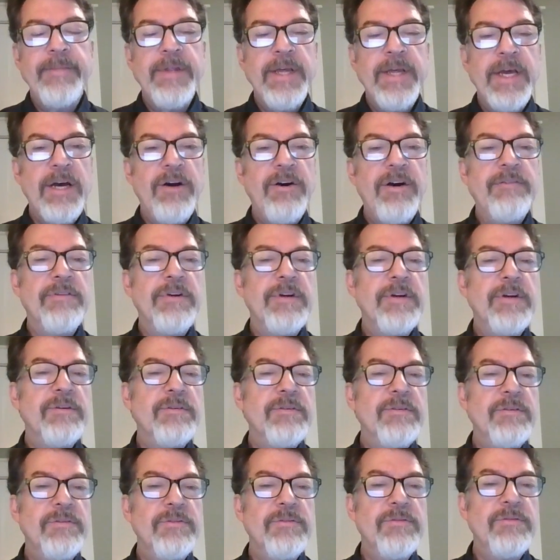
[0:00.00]

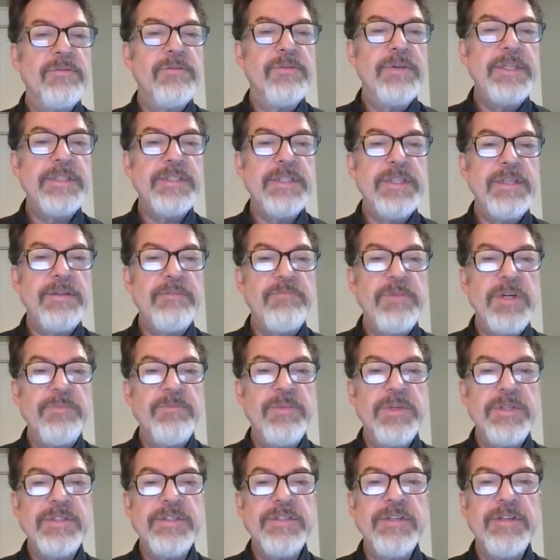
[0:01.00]
However, recent
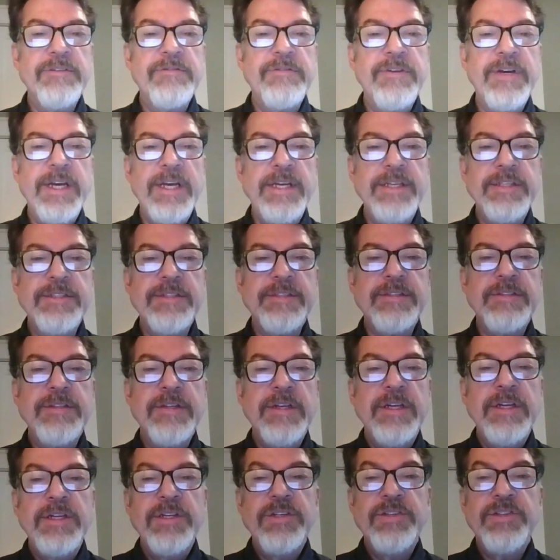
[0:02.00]
member surveys
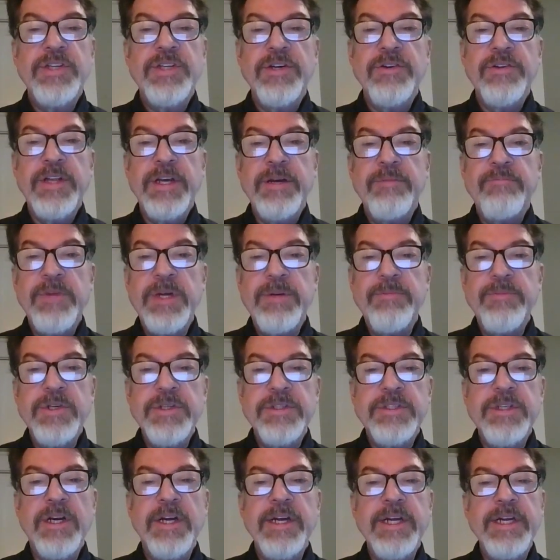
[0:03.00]
show that
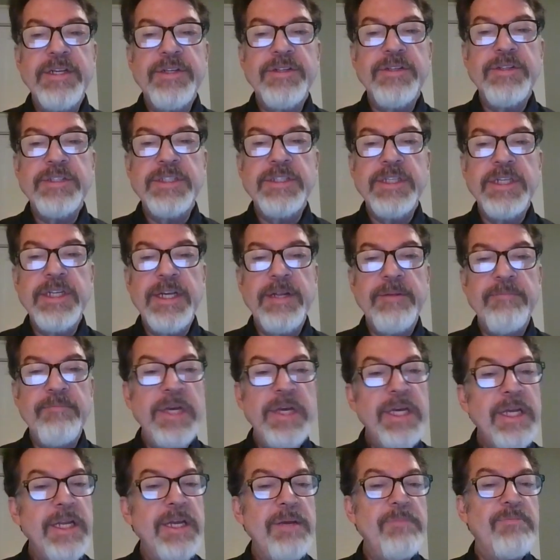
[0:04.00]
members are interested in
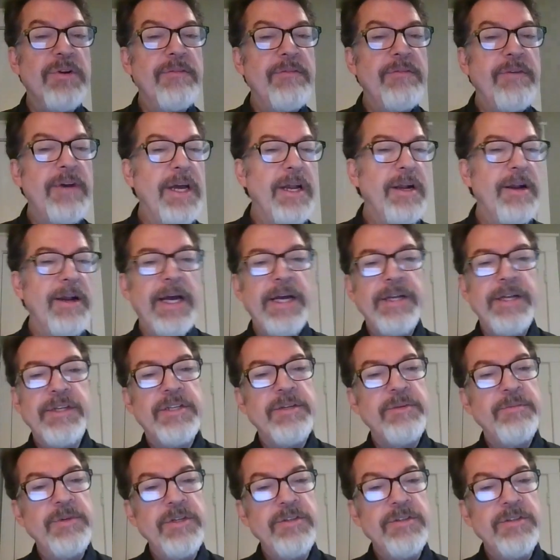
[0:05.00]
many provider
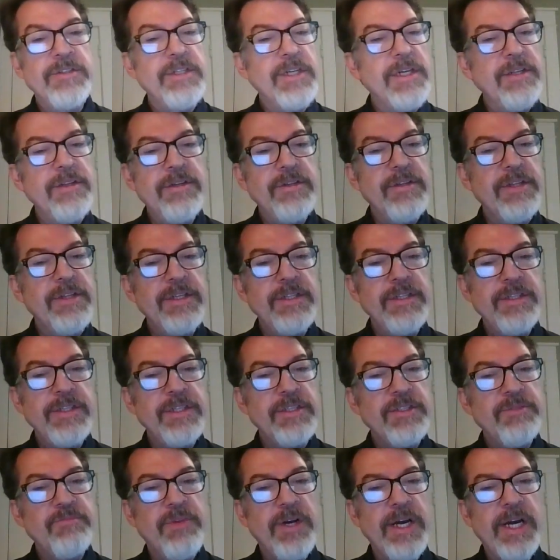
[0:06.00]
attributes other than
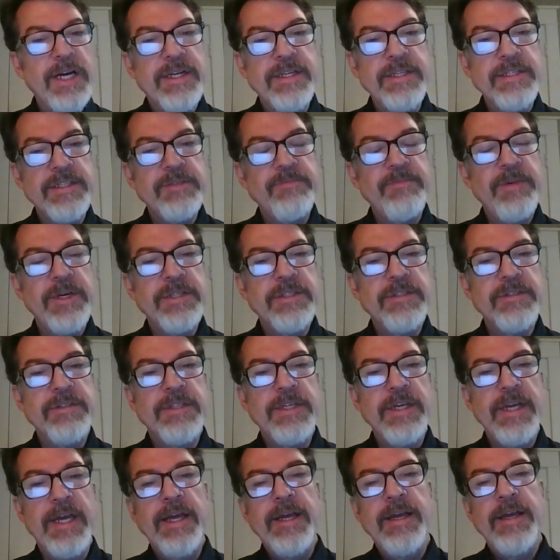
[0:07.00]
just practice
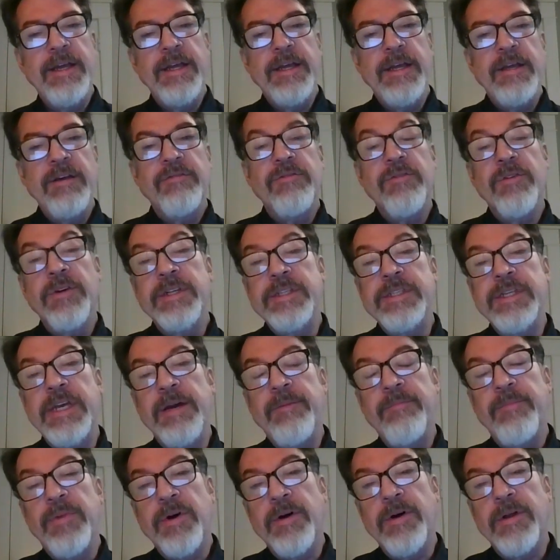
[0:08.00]
specialty. For
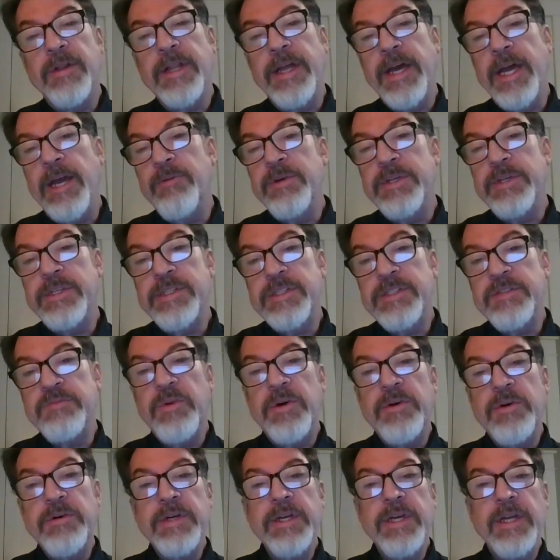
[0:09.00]
example, language is
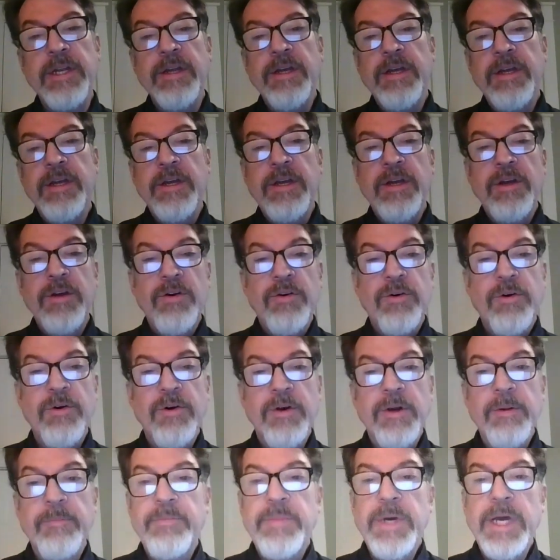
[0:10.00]
spoken,
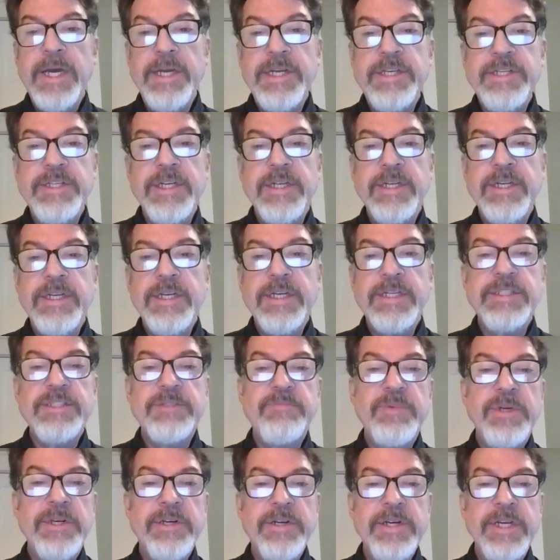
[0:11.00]
or patient
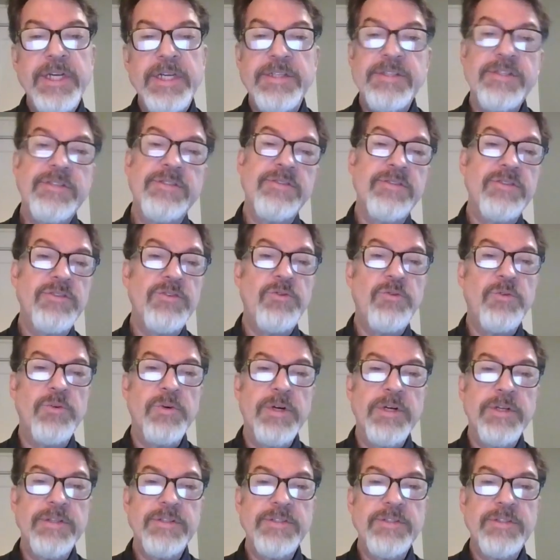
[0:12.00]
experience
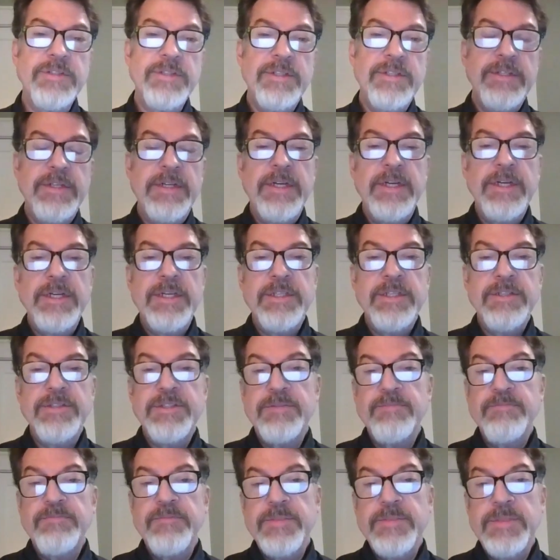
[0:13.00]
scores, there's
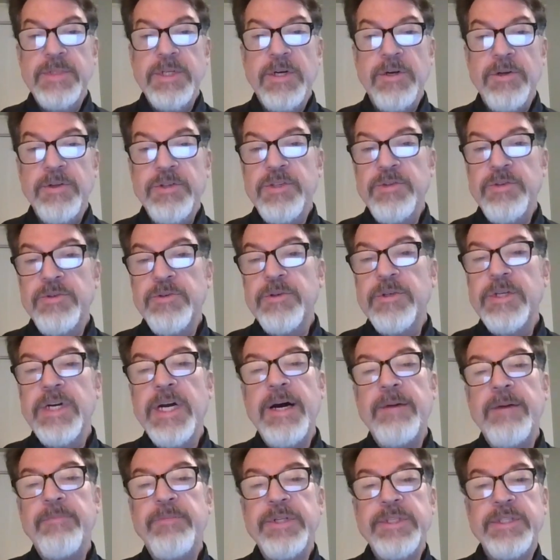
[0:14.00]
cultural
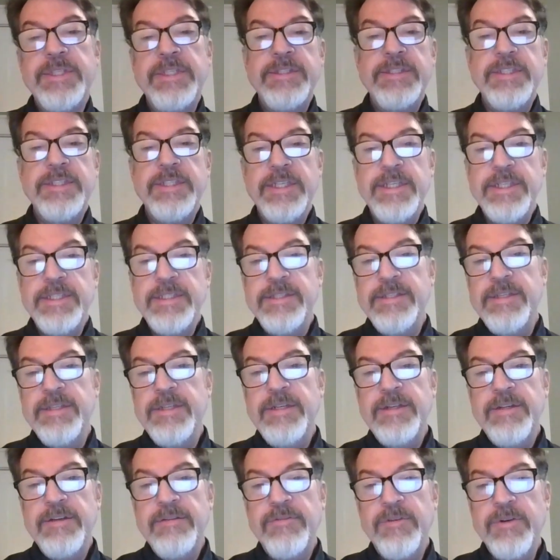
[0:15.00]
competencies,
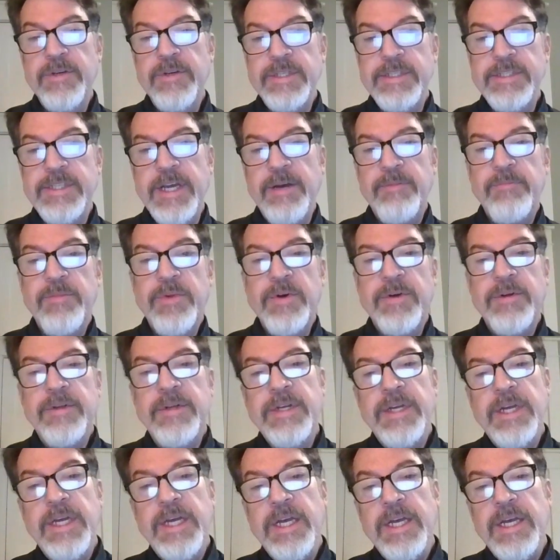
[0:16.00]
for example,
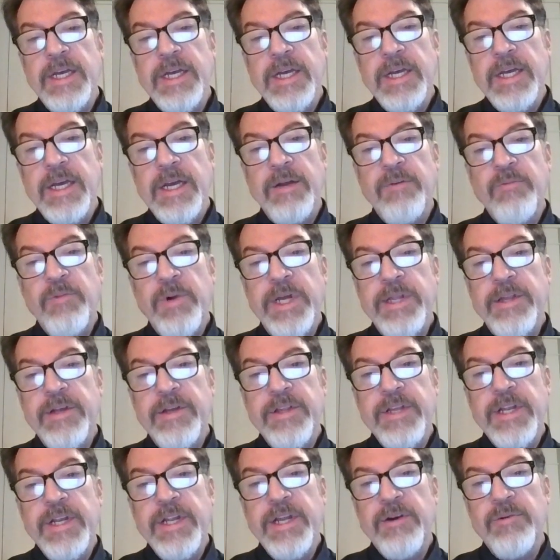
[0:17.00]
and whether
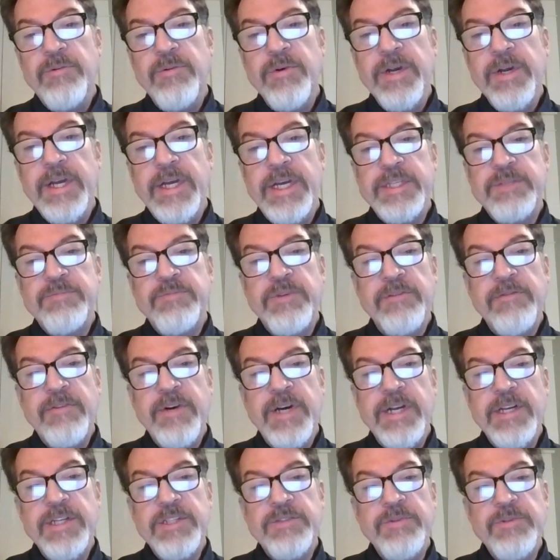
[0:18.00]
the network has
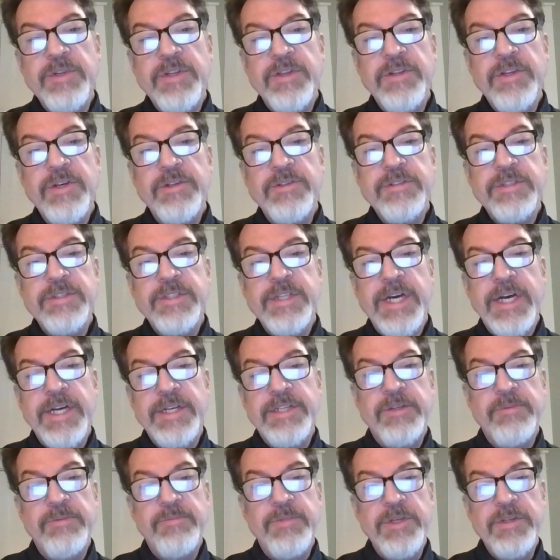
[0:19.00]
providers with those
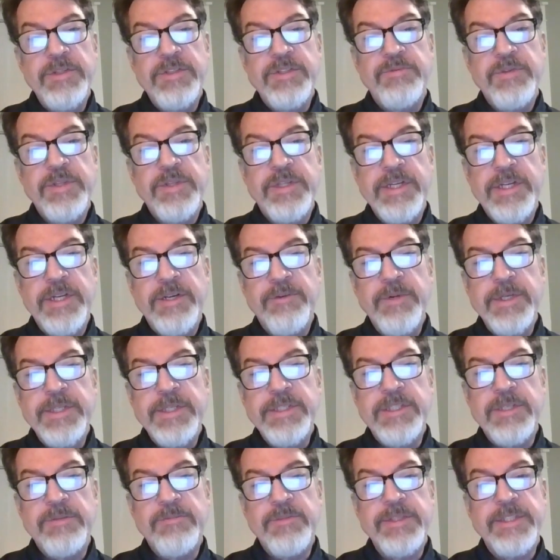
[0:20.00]
attributes within a
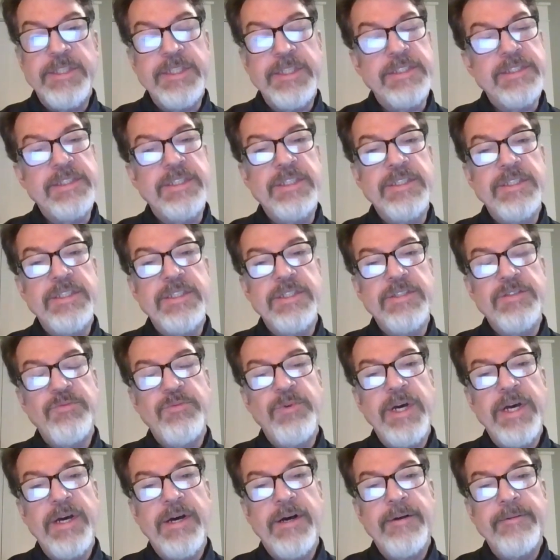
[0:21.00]
reasonable distance as
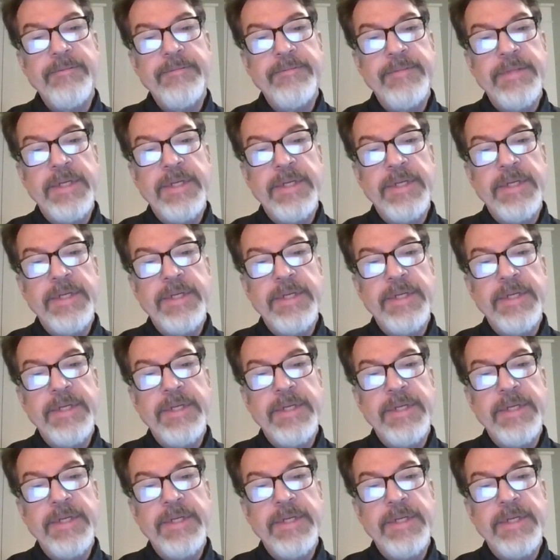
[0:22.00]
well.